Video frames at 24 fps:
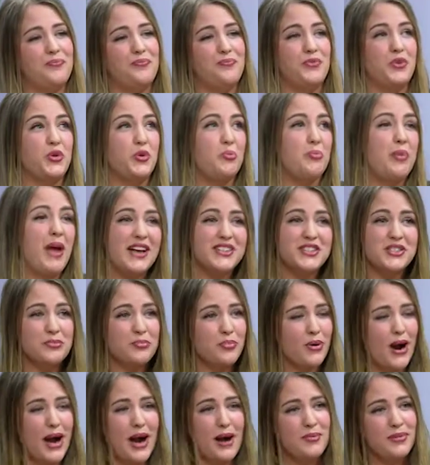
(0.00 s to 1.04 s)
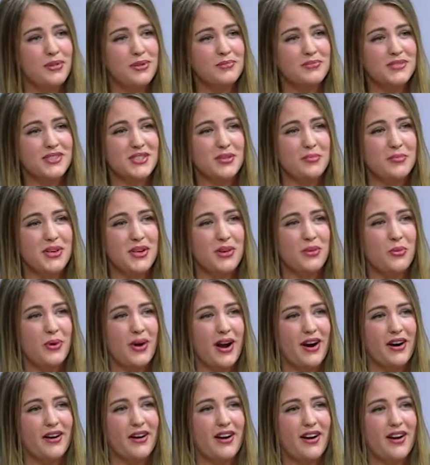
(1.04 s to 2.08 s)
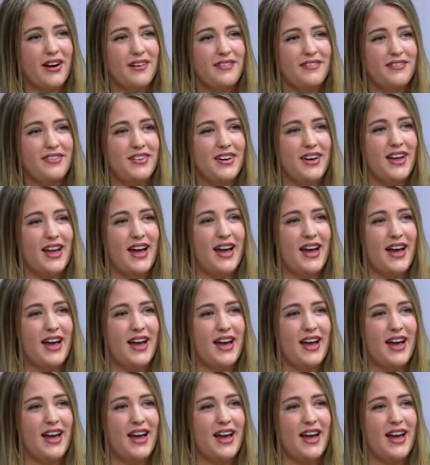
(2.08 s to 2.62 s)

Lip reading: new pest problems to be aware of,